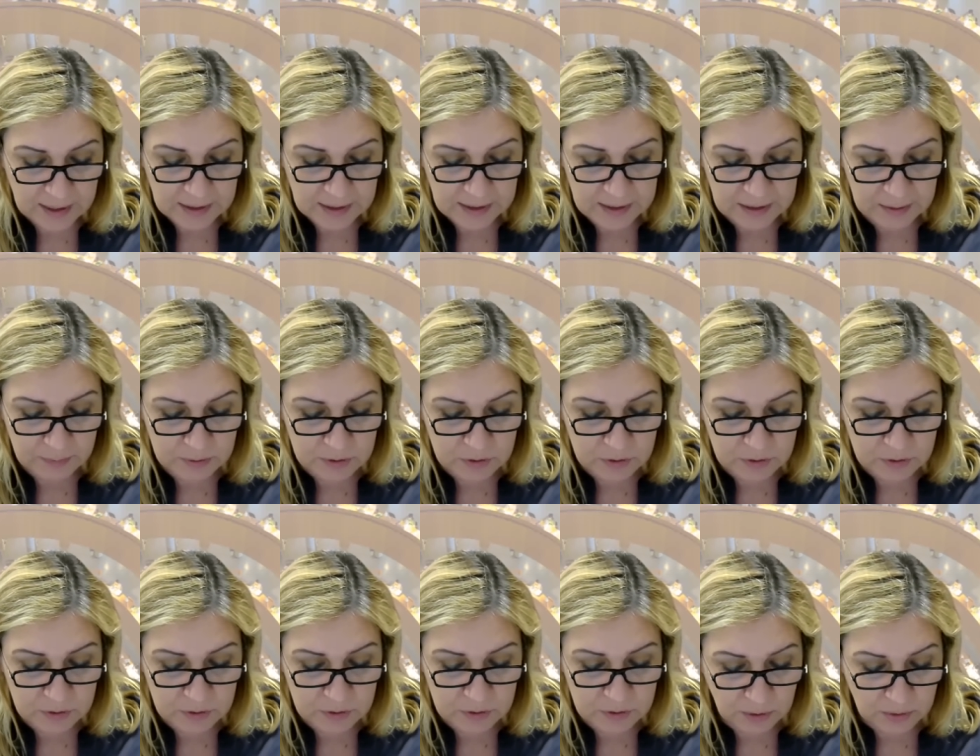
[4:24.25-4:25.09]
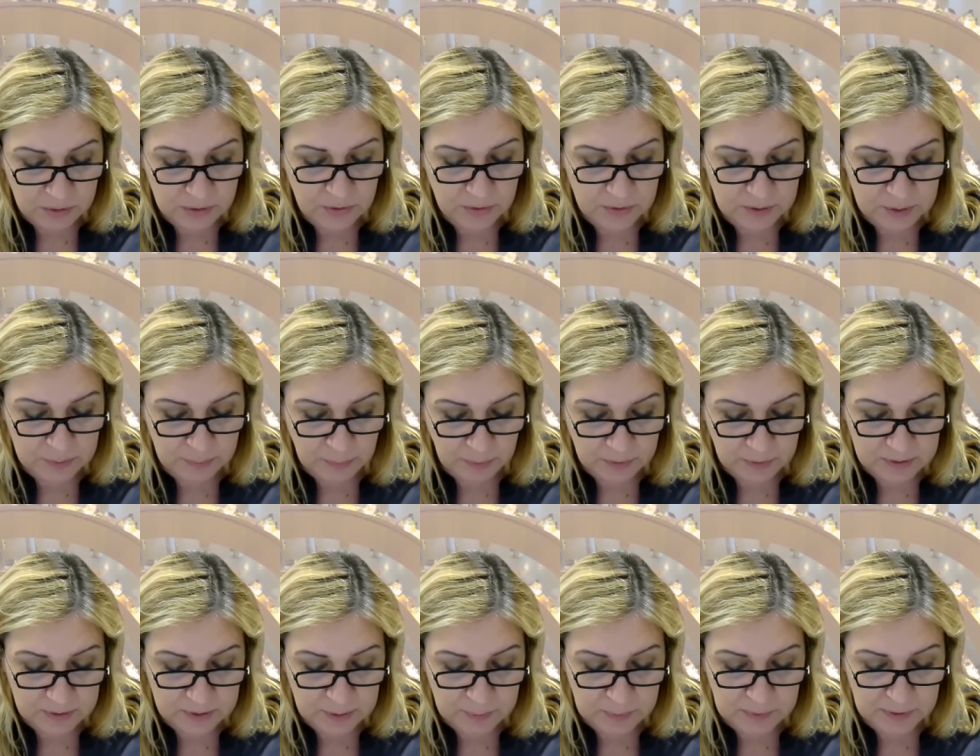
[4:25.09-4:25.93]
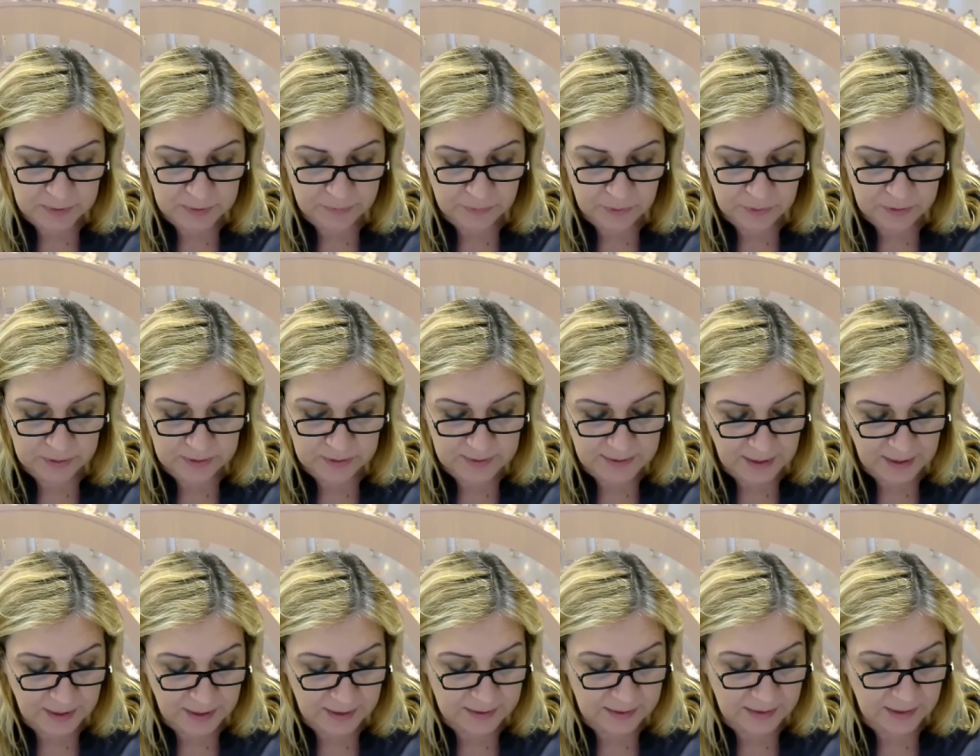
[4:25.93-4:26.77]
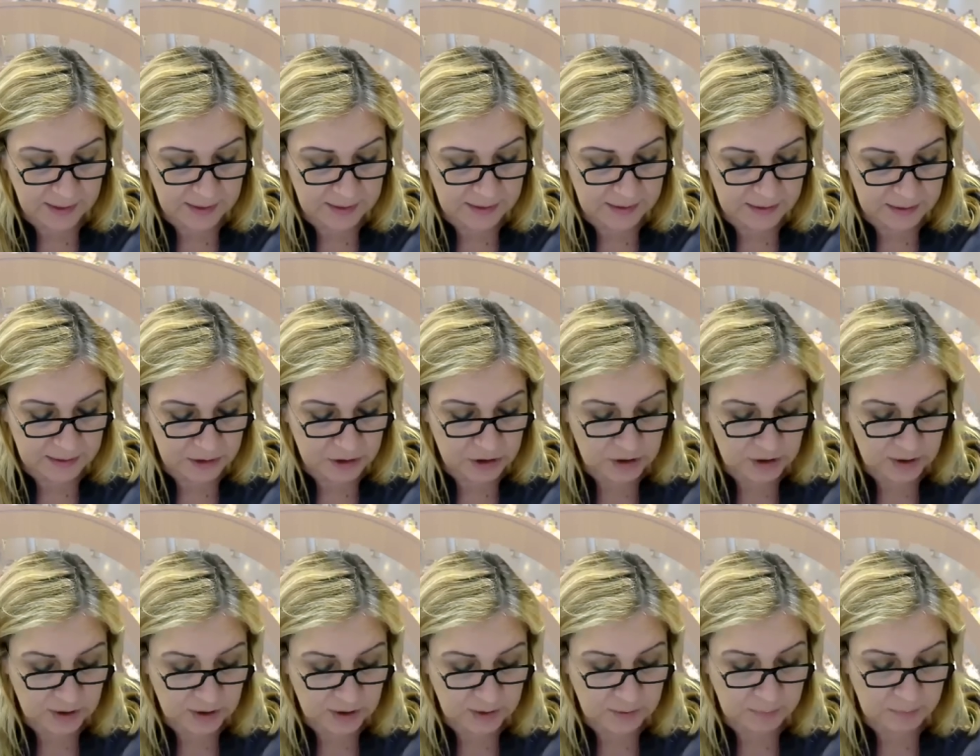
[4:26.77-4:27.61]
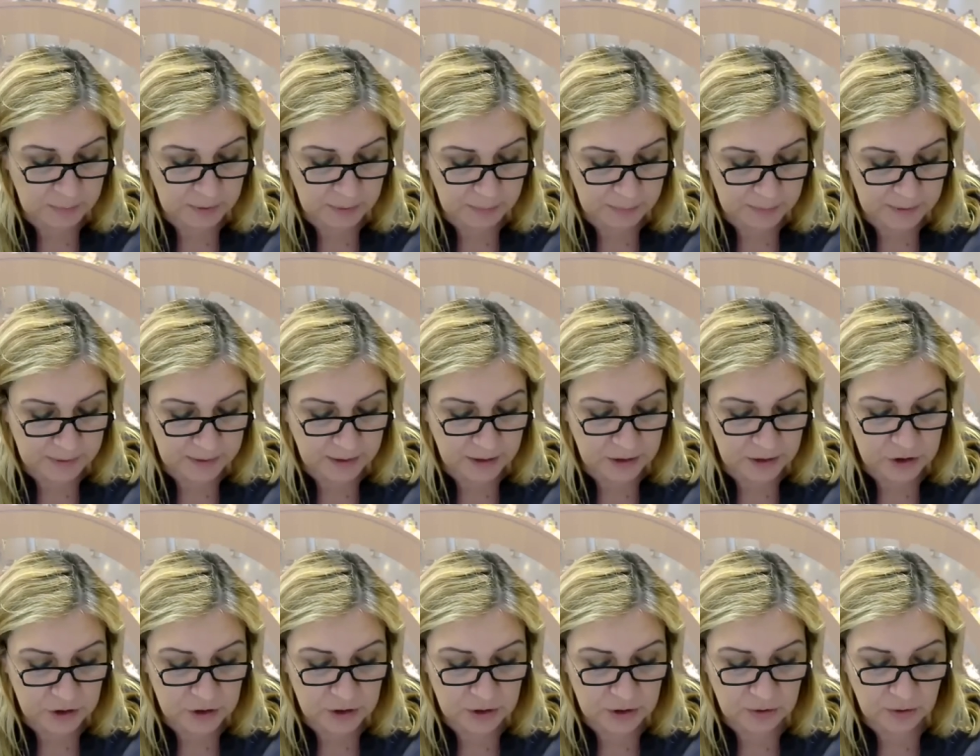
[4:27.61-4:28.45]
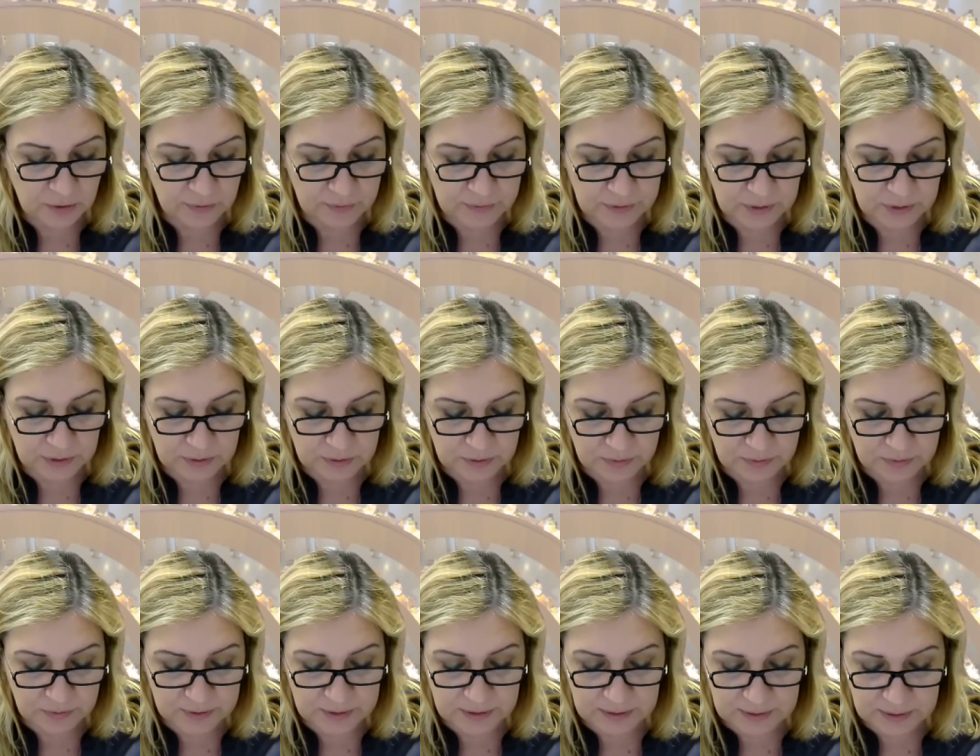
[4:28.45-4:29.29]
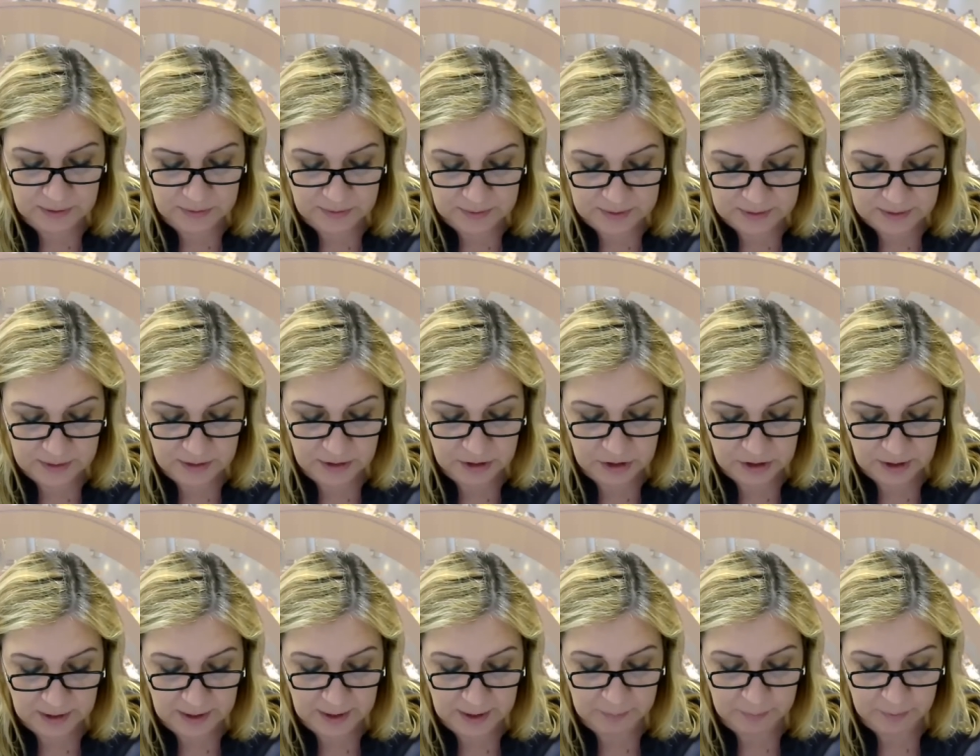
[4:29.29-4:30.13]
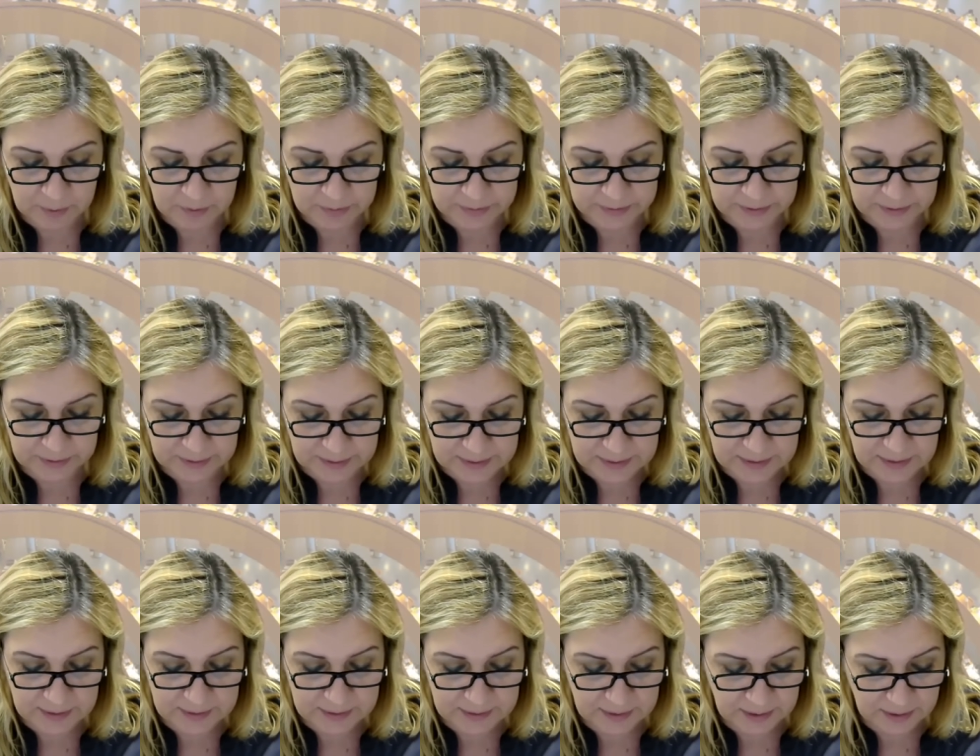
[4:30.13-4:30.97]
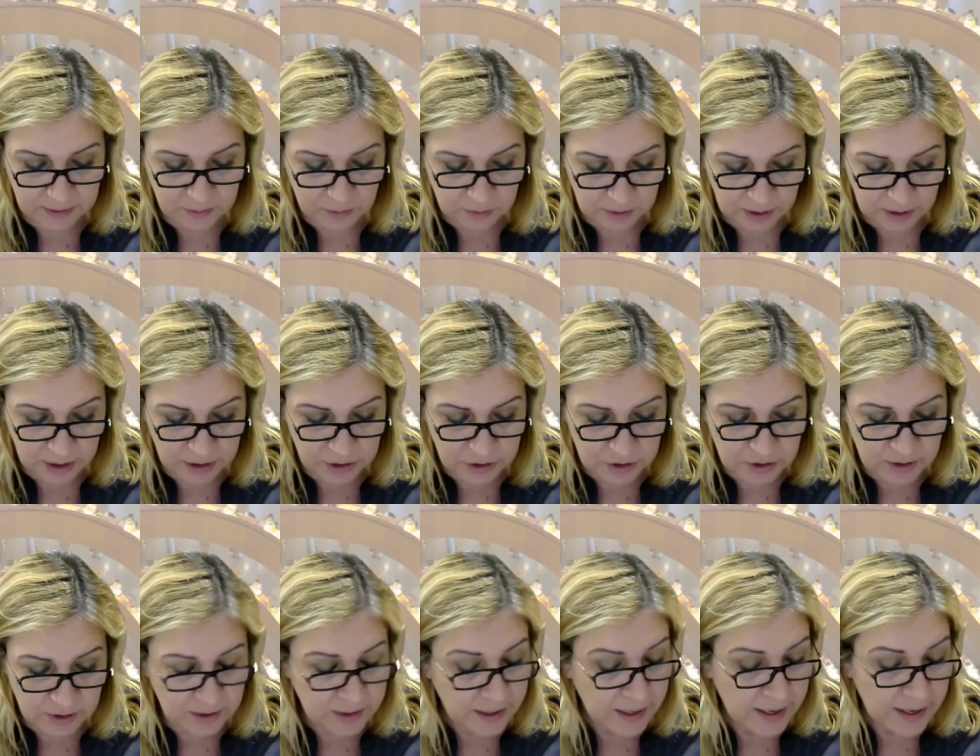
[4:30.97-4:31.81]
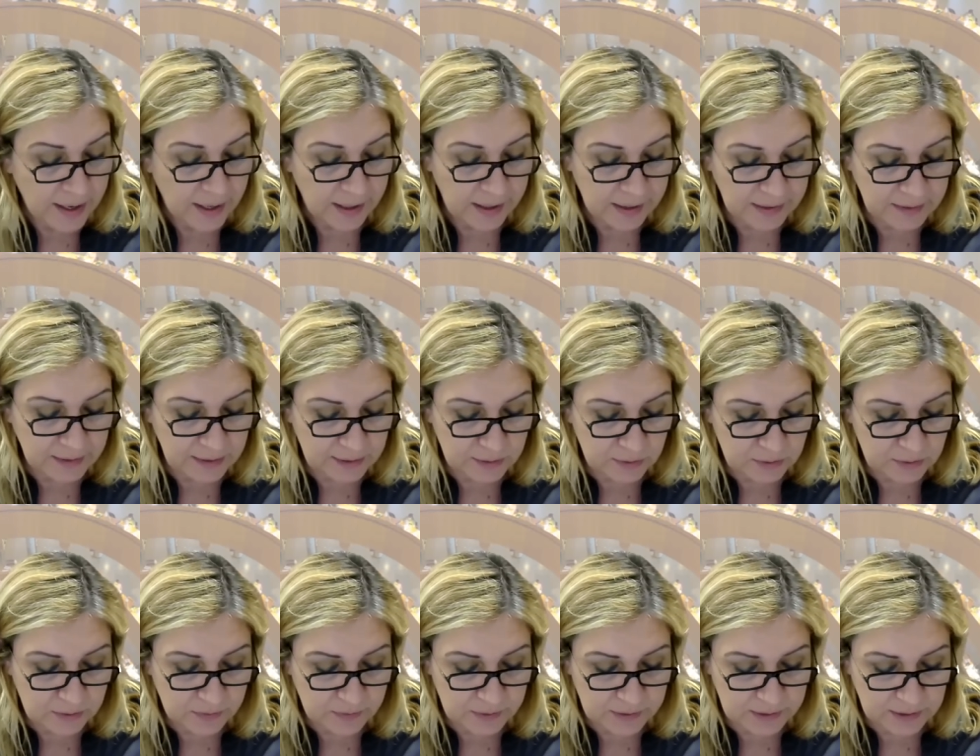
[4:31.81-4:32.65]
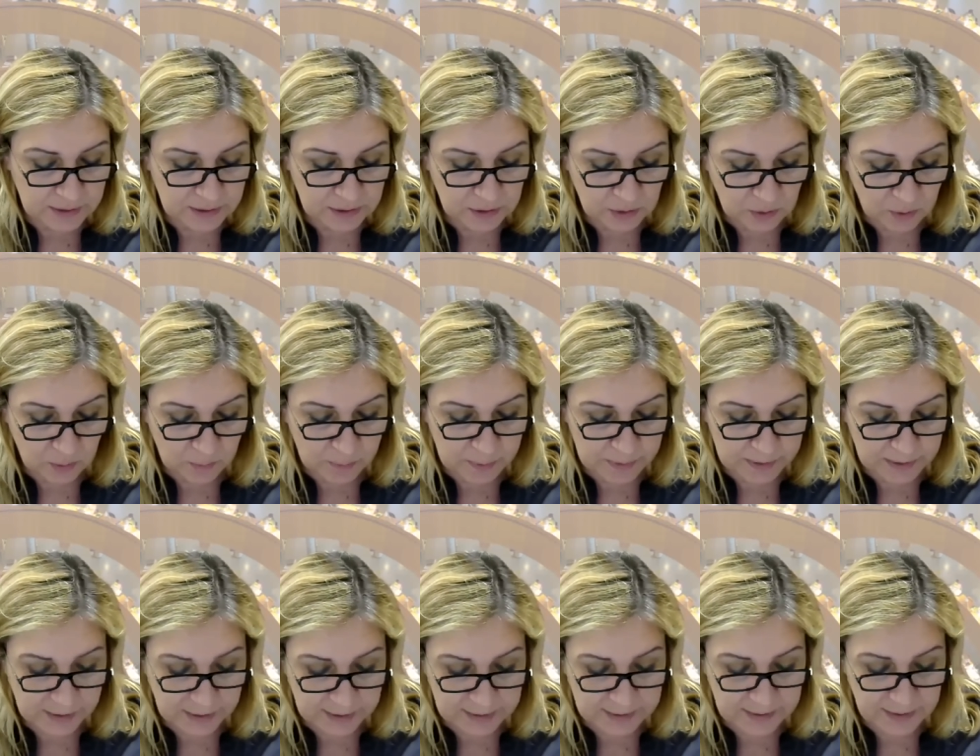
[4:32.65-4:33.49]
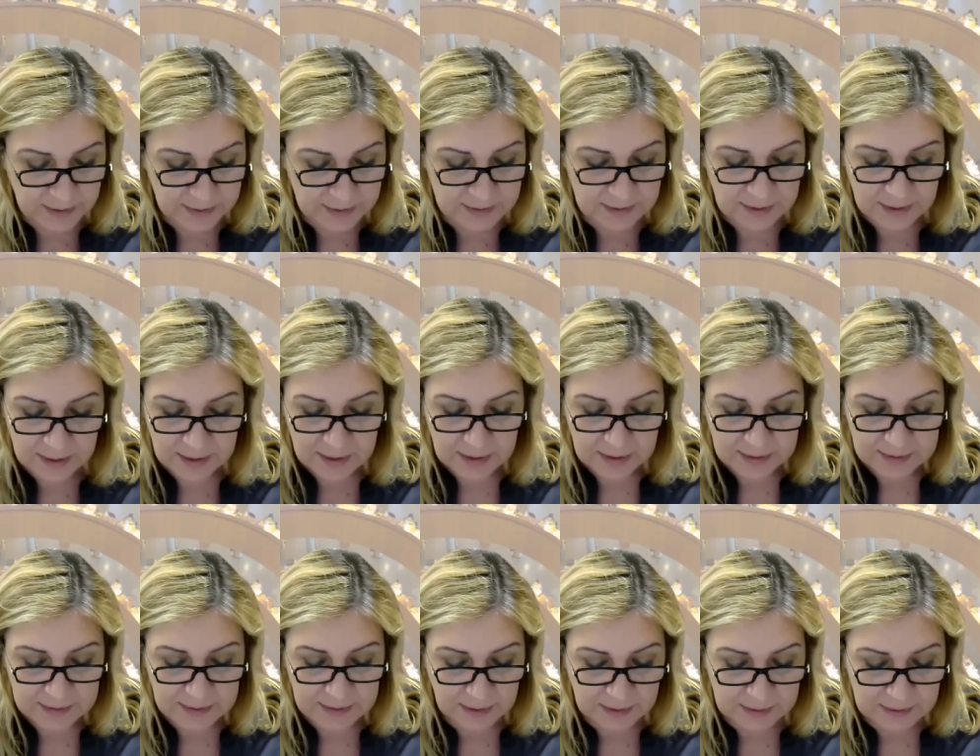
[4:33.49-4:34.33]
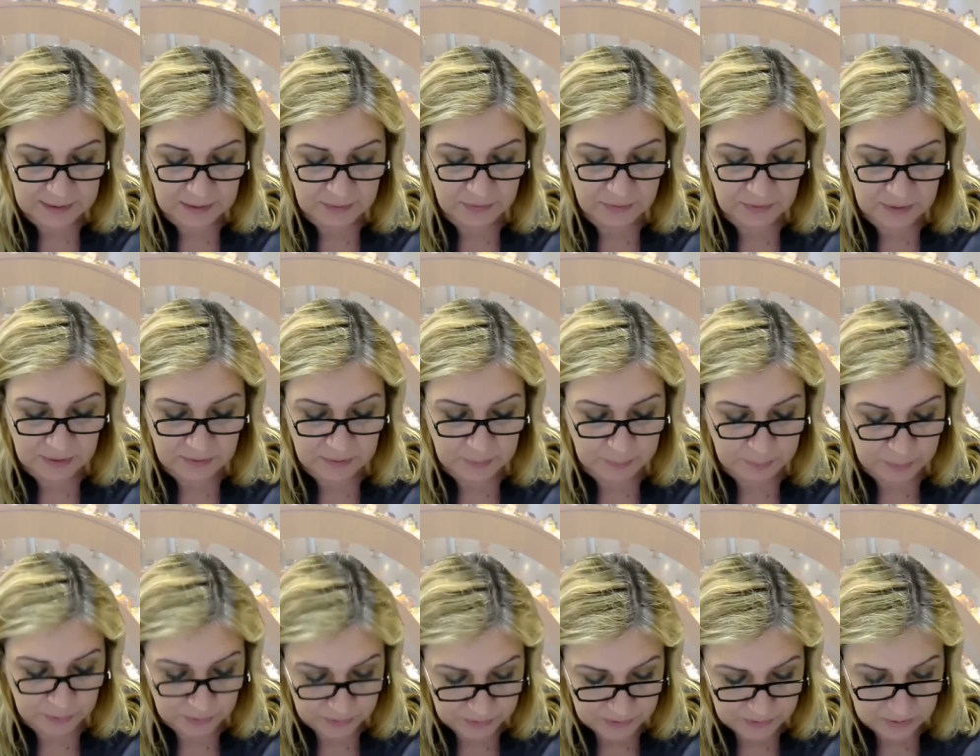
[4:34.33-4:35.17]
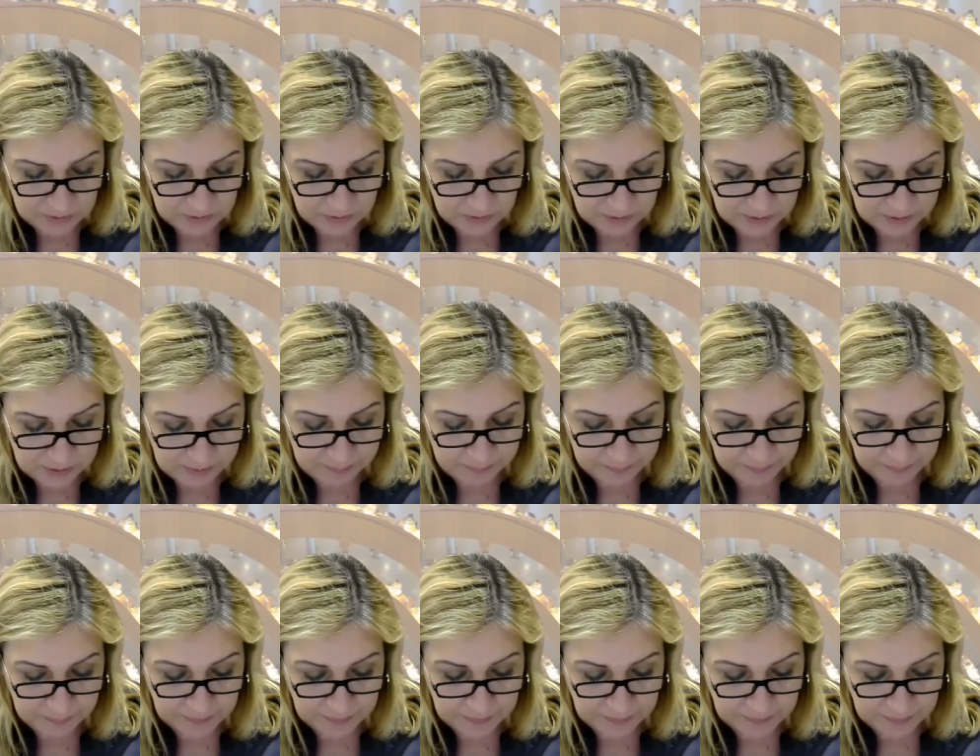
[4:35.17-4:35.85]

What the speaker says: He was also responsible for design and initial implementation of the University Research Lab on the Distance Education and the University Open Access Scientific Repository.